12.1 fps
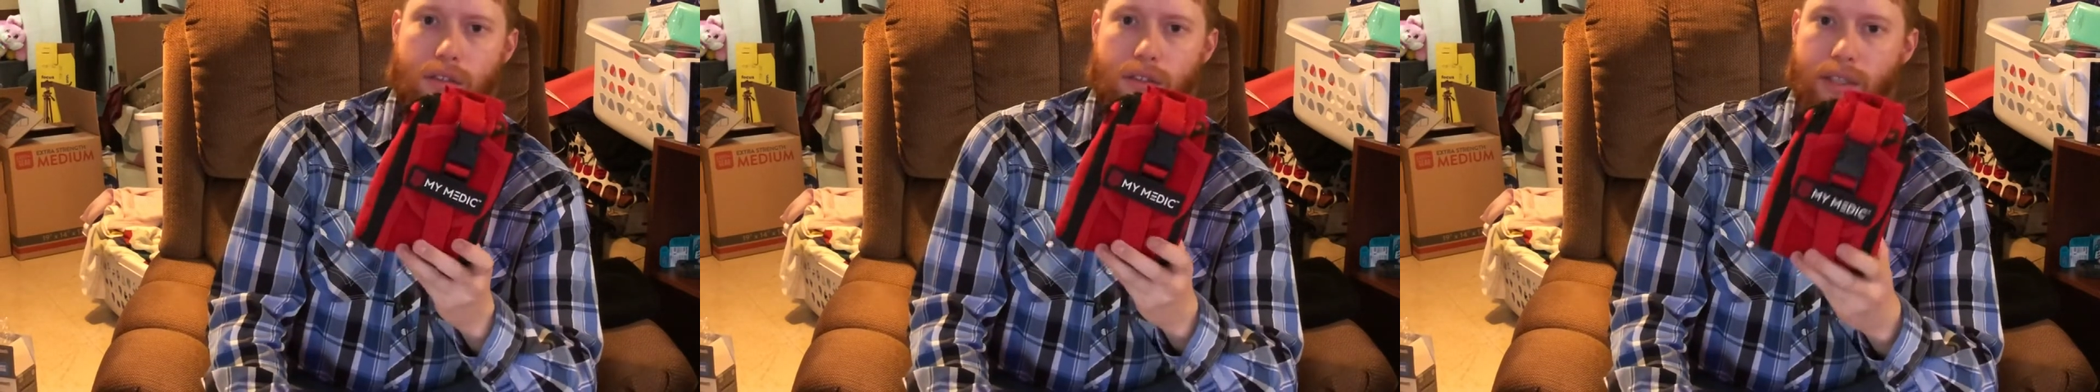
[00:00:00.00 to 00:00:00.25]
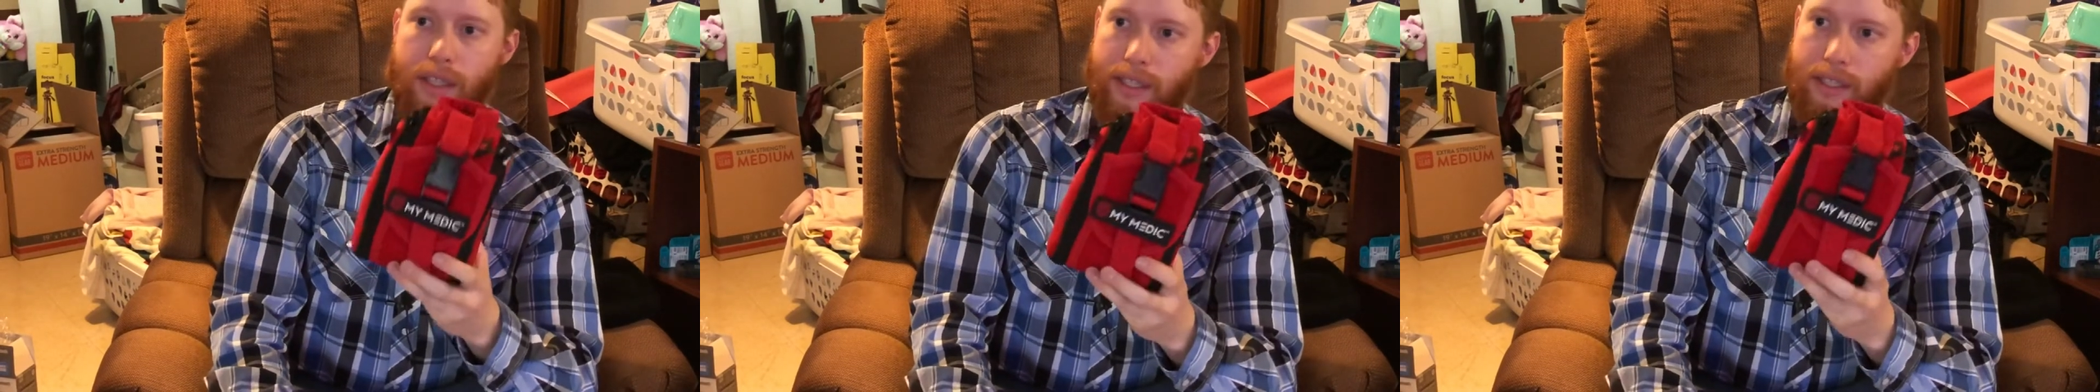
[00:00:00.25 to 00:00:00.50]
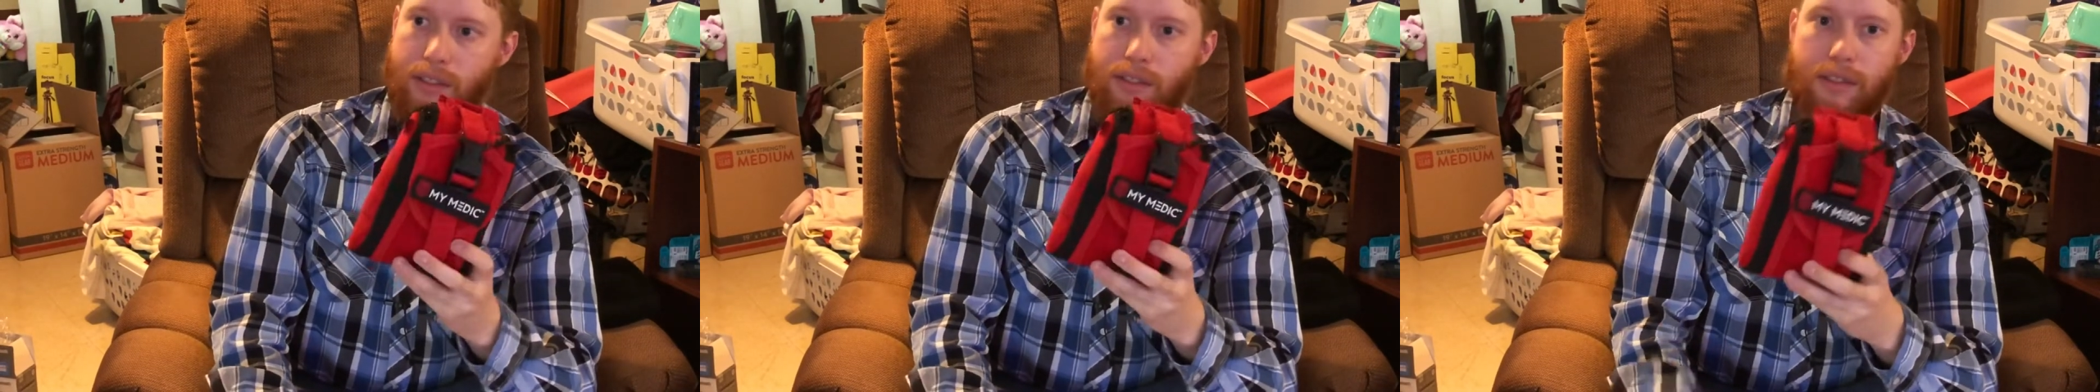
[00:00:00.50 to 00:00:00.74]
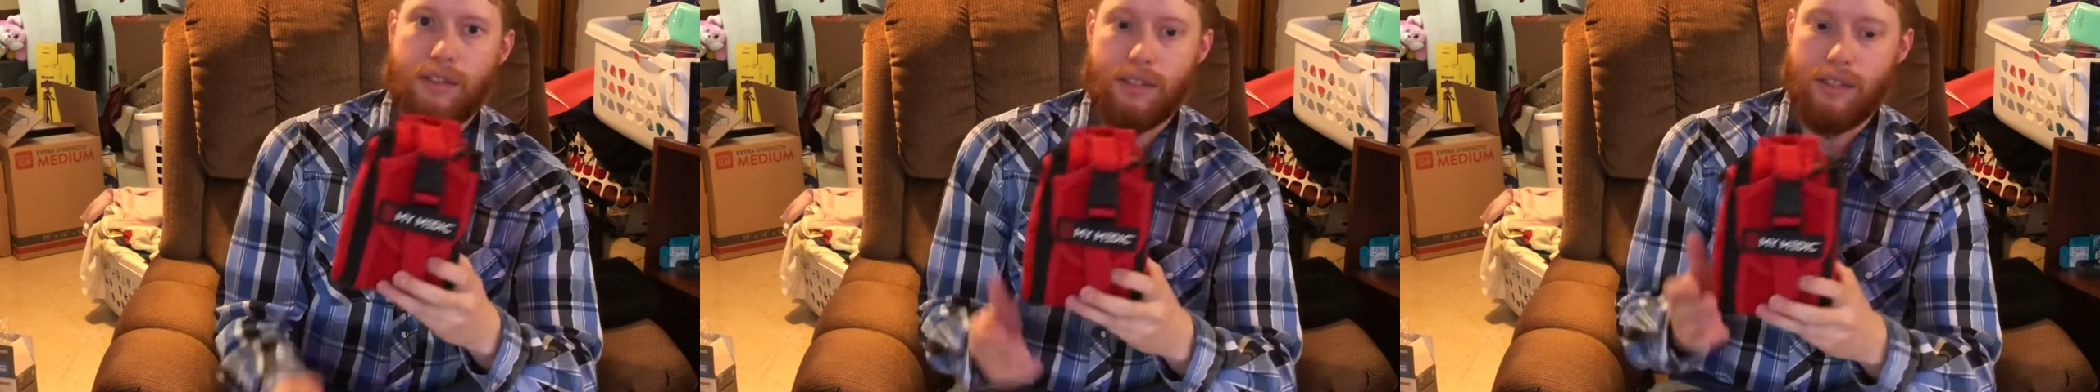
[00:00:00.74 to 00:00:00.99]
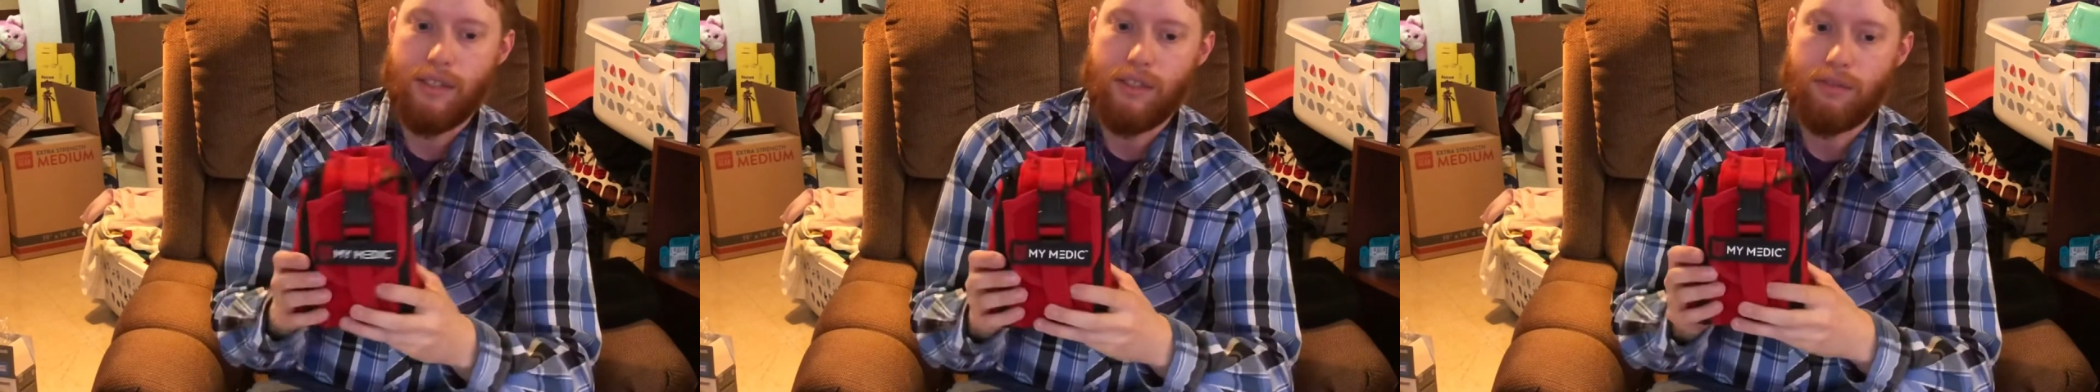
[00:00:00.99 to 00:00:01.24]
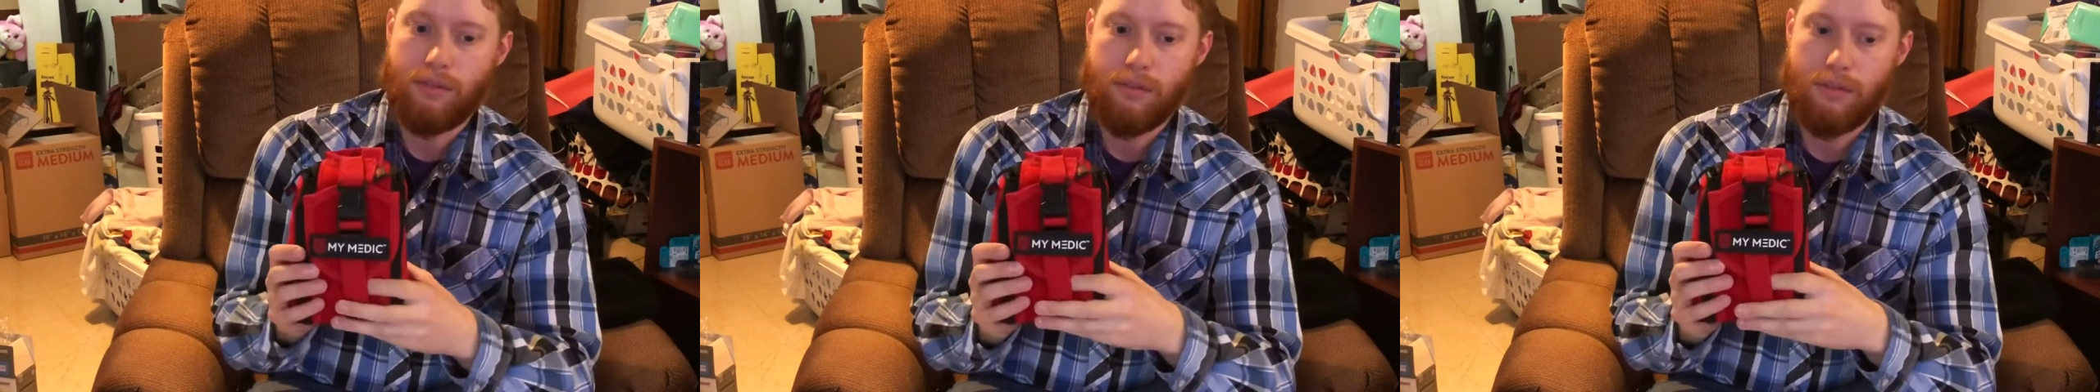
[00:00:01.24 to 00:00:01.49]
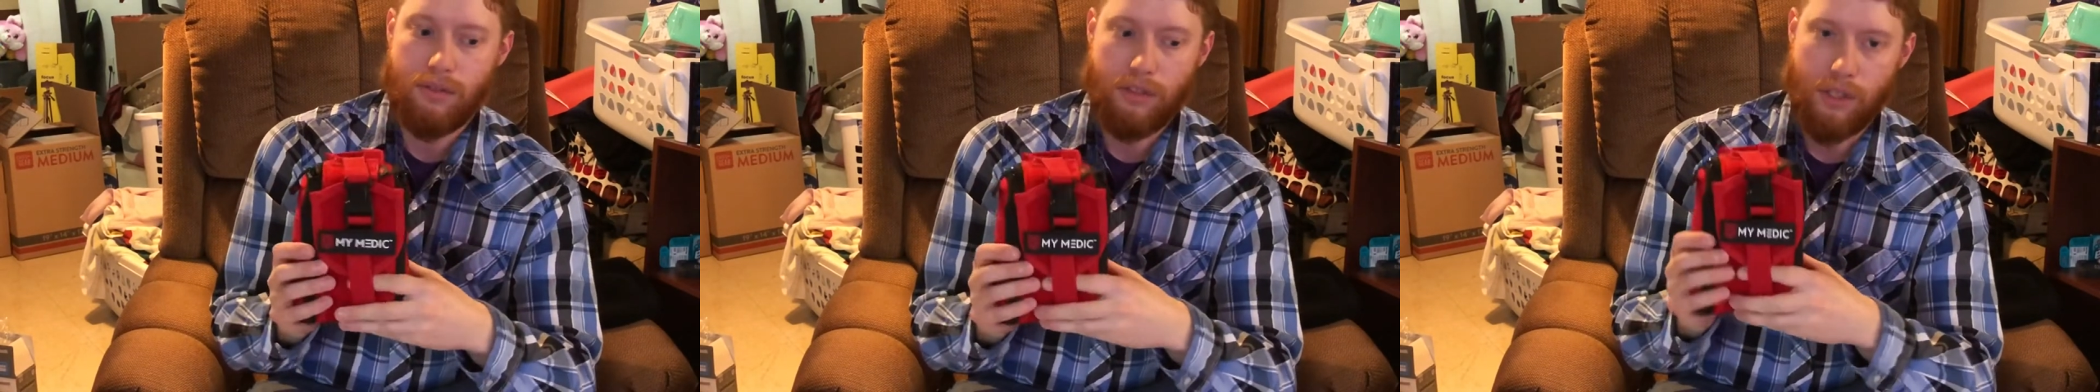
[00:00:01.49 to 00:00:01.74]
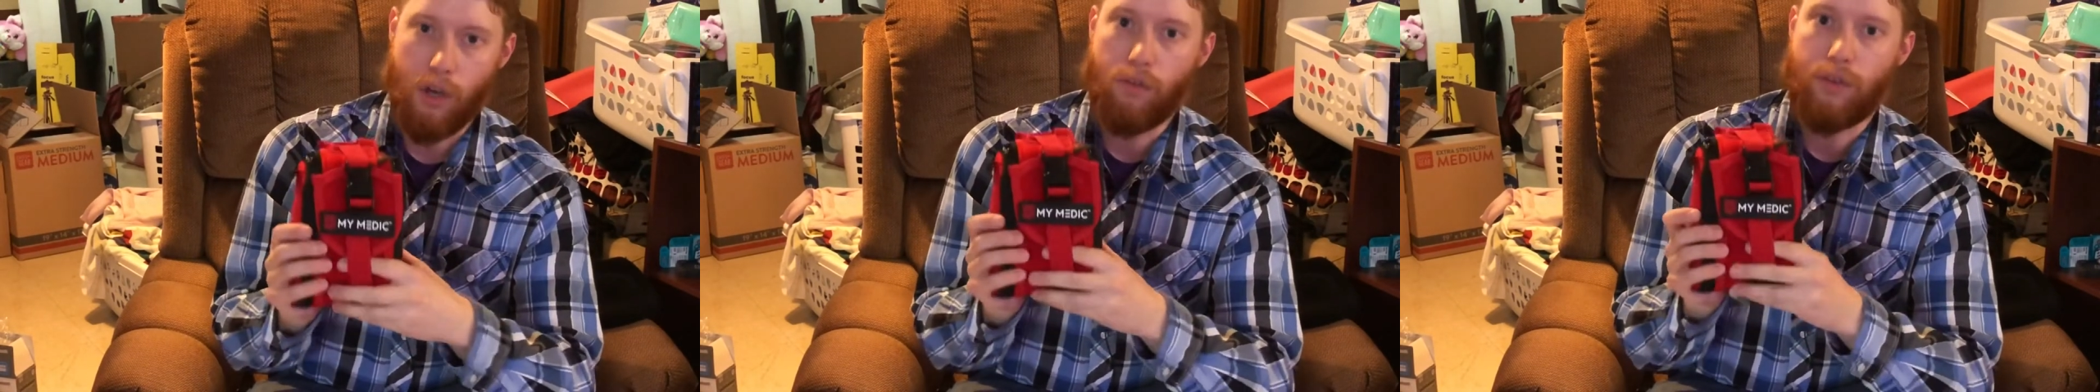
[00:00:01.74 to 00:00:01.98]
and uh,
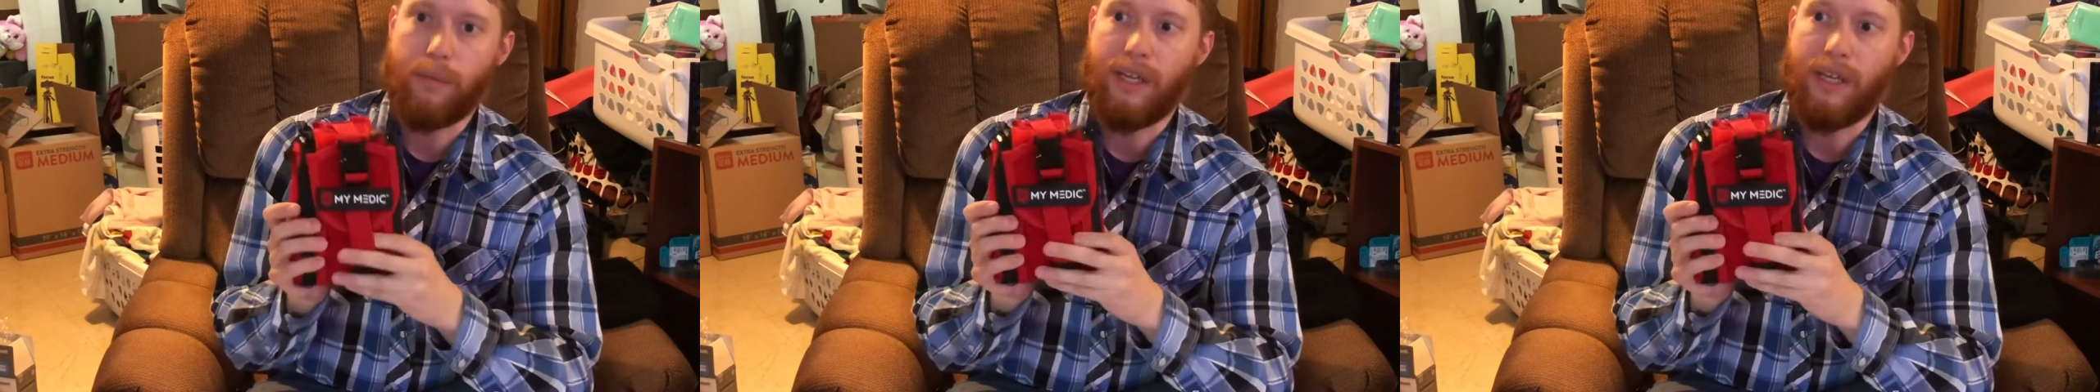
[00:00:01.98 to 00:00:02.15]
go from